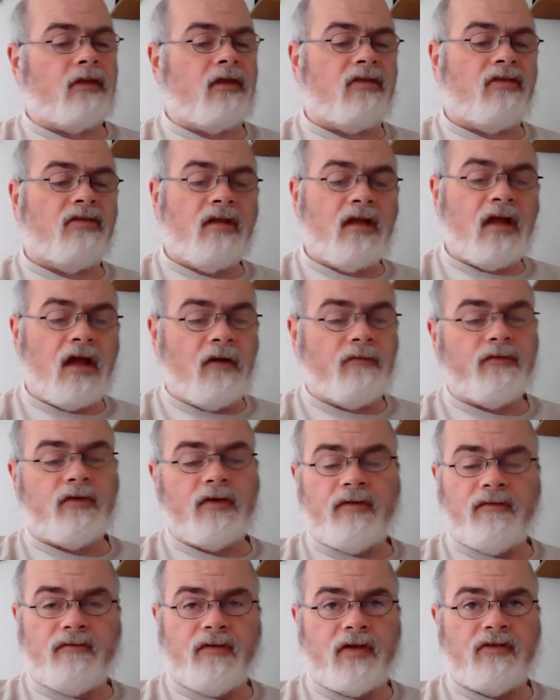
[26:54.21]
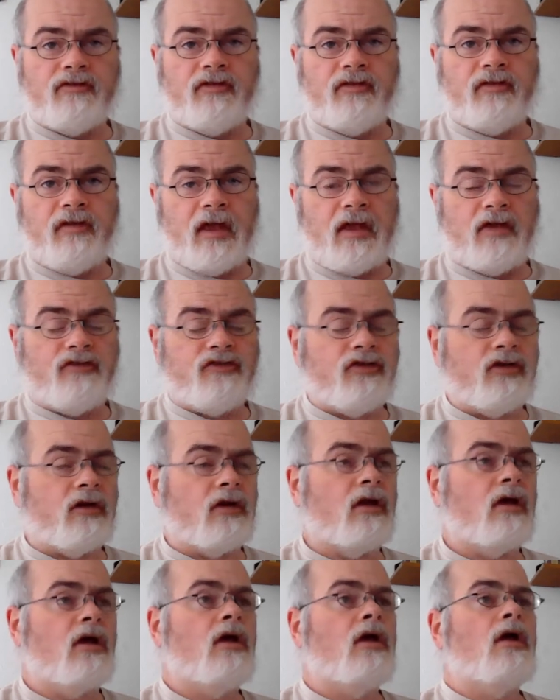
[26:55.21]
the cover of
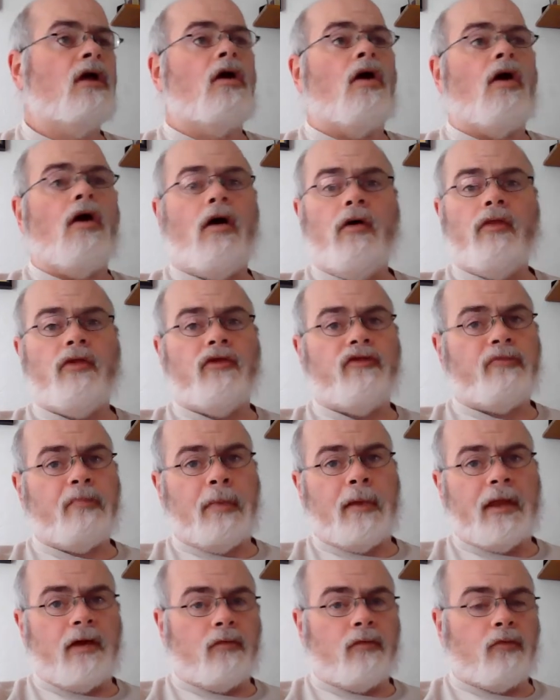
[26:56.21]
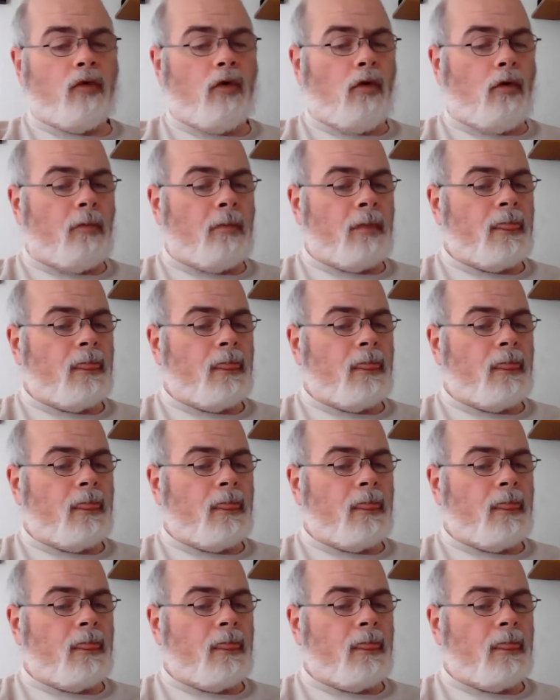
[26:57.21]
vegetation. All those play a role.